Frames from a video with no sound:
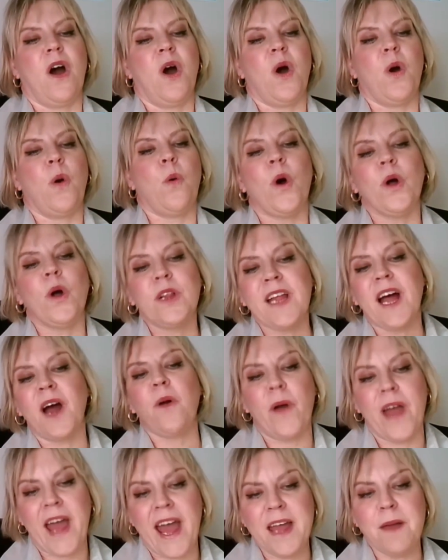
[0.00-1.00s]
What
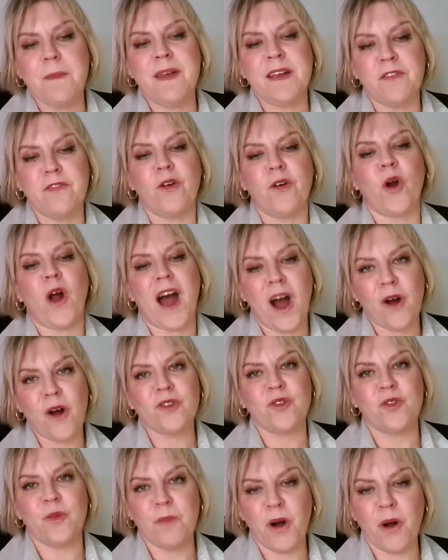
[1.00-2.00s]
are we aiming for
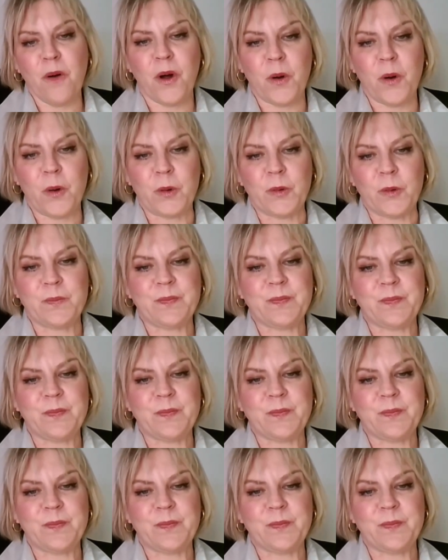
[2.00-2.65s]
our tomorrow?